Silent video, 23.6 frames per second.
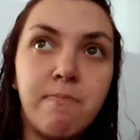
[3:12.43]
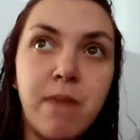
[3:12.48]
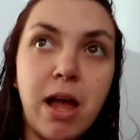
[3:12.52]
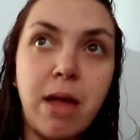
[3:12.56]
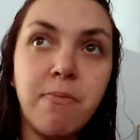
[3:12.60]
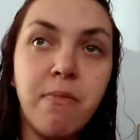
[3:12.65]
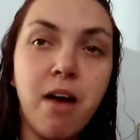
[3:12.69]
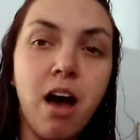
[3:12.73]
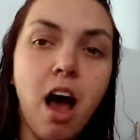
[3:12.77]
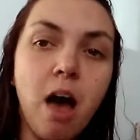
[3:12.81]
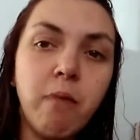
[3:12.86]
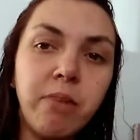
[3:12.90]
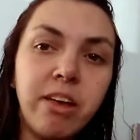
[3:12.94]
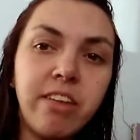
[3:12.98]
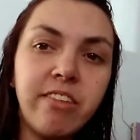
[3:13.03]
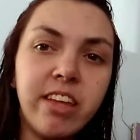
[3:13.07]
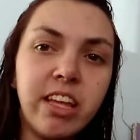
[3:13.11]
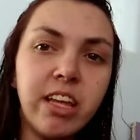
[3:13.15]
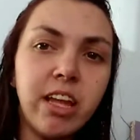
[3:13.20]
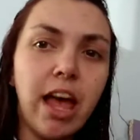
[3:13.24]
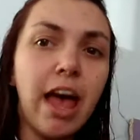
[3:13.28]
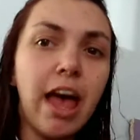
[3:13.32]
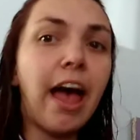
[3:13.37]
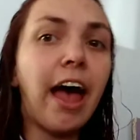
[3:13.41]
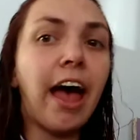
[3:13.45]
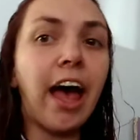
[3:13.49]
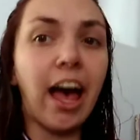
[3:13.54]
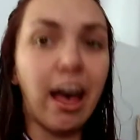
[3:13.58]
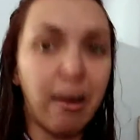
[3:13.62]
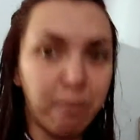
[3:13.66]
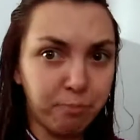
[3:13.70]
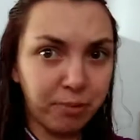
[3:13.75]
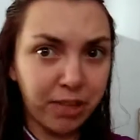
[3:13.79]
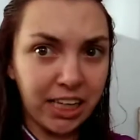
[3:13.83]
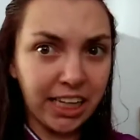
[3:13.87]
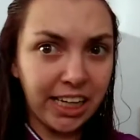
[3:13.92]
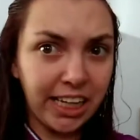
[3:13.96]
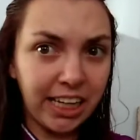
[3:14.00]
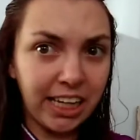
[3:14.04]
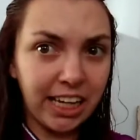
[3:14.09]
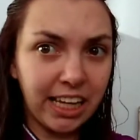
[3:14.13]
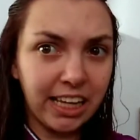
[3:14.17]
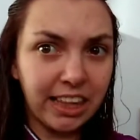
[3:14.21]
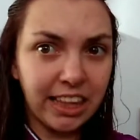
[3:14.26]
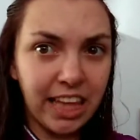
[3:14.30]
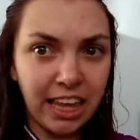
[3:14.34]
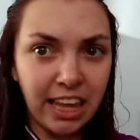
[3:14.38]
My mom isn't happy
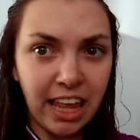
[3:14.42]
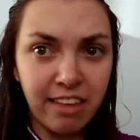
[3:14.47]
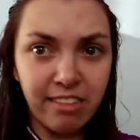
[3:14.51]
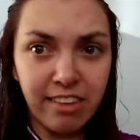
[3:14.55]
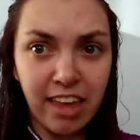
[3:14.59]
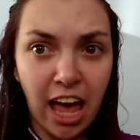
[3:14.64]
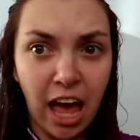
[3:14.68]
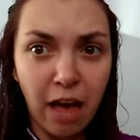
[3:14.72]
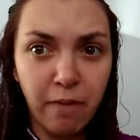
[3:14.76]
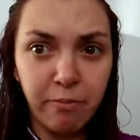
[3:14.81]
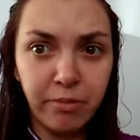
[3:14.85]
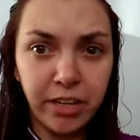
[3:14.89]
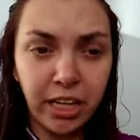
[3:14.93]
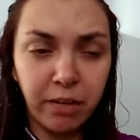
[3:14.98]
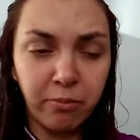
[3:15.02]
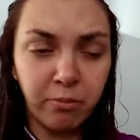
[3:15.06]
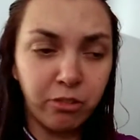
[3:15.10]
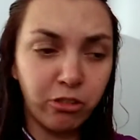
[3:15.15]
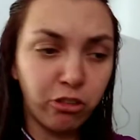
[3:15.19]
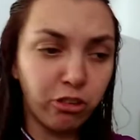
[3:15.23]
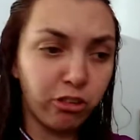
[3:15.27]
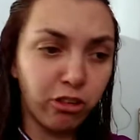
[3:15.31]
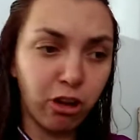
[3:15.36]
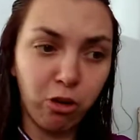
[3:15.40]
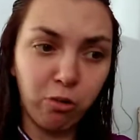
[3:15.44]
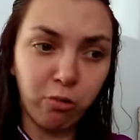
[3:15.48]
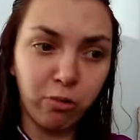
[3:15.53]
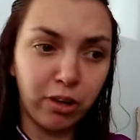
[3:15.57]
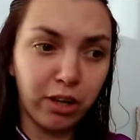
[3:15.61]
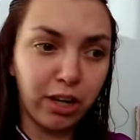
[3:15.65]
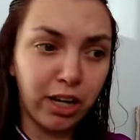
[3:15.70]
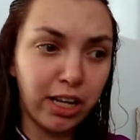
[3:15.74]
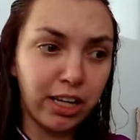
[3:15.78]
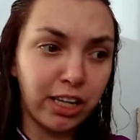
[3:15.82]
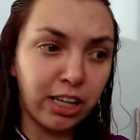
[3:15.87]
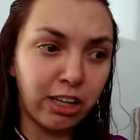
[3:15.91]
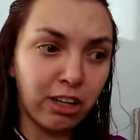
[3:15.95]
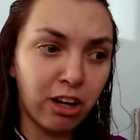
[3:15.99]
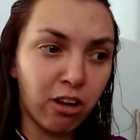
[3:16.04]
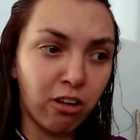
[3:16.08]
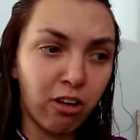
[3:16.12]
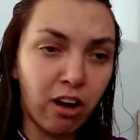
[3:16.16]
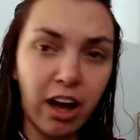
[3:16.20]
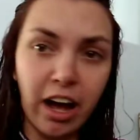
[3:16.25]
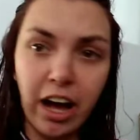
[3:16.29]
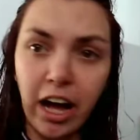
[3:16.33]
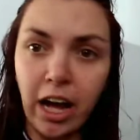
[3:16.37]
that that's happening, but you know what?
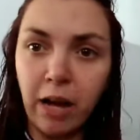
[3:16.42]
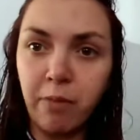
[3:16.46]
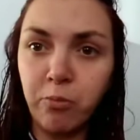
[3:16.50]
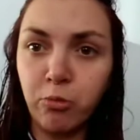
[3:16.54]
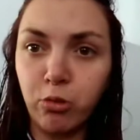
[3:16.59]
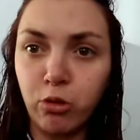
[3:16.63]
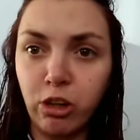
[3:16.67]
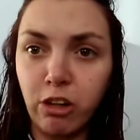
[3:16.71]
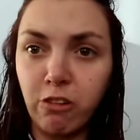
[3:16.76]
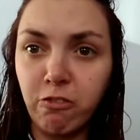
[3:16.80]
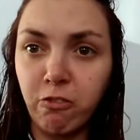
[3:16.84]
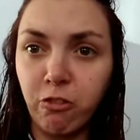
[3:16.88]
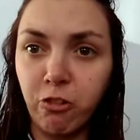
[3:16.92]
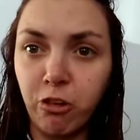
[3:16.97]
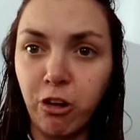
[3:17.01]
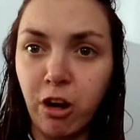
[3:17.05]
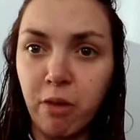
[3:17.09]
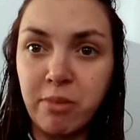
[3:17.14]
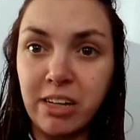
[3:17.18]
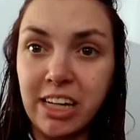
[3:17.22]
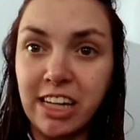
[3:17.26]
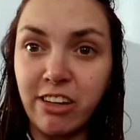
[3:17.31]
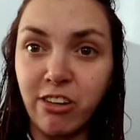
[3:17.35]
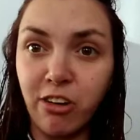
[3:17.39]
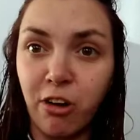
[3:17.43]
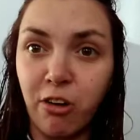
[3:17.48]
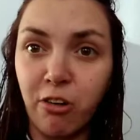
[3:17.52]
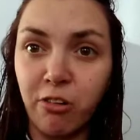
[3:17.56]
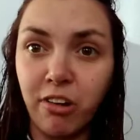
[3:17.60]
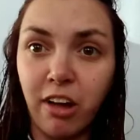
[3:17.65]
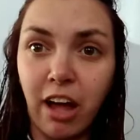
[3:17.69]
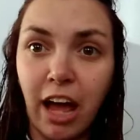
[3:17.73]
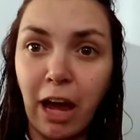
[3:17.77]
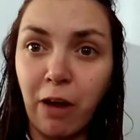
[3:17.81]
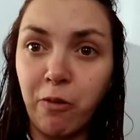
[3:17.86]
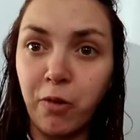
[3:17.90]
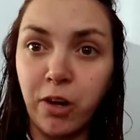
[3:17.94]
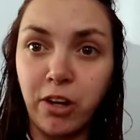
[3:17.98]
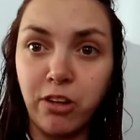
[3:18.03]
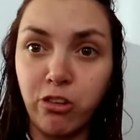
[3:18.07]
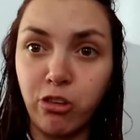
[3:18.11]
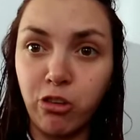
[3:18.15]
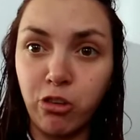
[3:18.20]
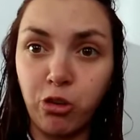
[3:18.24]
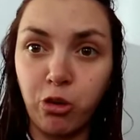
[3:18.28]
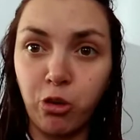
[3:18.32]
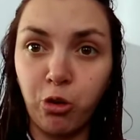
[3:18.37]
I'm 24, I'm an adult. I
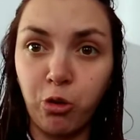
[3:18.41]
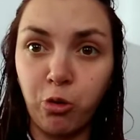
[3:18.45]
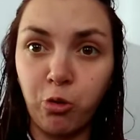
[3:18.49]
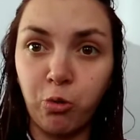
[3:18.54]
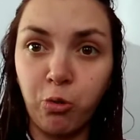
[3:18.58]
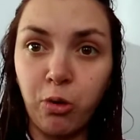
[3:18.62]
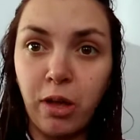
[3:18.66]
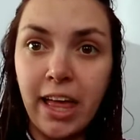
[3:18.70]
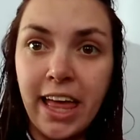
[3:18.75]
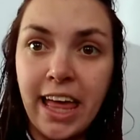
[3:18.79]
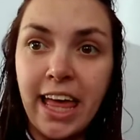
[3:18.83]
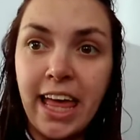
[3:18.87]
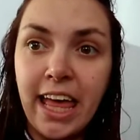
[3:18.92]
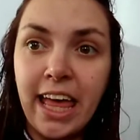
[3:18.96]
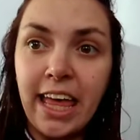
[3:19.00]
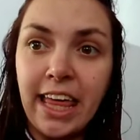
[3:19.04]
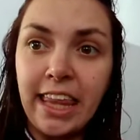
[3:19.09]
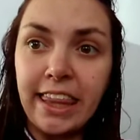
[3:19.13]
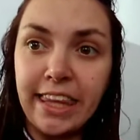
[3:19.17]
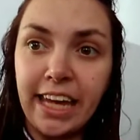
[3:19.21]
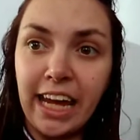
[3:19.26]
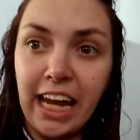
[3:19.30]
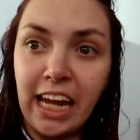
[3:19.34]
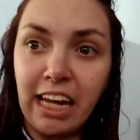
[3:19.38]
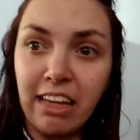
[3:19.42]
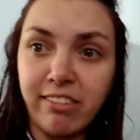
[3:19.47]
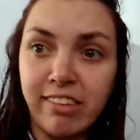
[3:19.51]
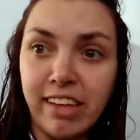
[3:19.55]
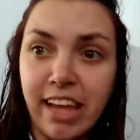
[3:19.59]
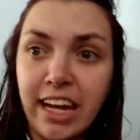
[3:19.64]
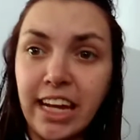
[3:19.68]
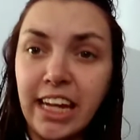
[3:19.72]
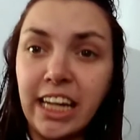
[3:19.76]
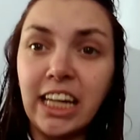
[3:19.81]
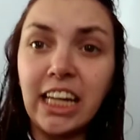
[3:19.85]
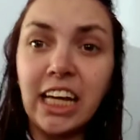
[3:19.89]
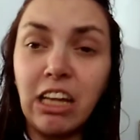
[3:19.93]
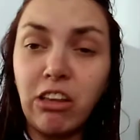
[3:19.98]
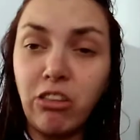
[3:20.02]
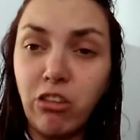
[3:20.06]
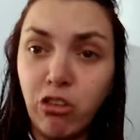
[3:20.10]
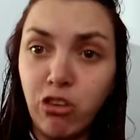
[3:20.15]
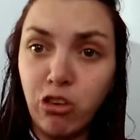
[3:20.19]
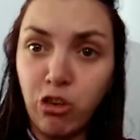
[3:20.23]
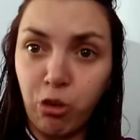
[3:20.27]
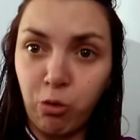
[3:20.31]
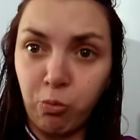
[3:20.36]
want to do things that I didn't get
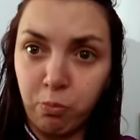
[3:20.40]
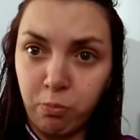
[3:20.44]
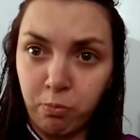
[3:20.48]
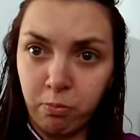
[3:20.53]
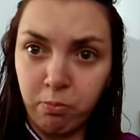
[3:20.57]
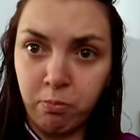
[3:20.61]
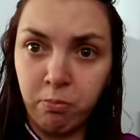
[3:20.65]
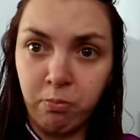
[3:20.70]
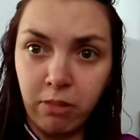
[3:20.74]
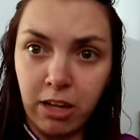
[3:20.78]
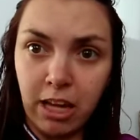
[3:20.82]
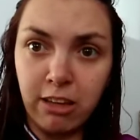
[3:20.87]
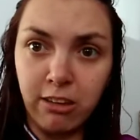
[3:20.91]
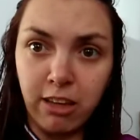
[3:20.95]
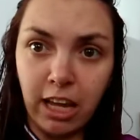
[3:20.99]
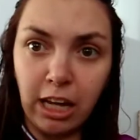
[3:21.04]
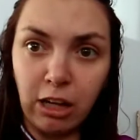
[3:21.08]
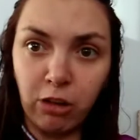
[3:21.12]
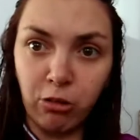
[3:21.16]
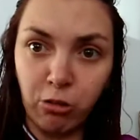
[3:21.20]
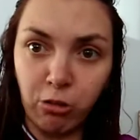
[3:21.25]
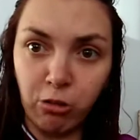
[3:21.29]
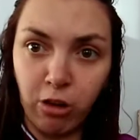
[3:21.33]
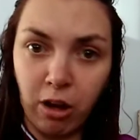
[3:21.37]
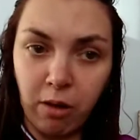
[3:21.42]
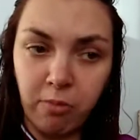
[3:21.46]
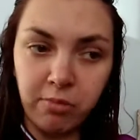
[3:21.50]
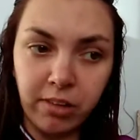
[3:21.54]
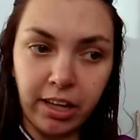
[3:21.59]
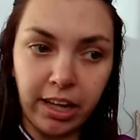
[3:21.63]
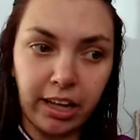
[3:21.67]
to do as I grew up.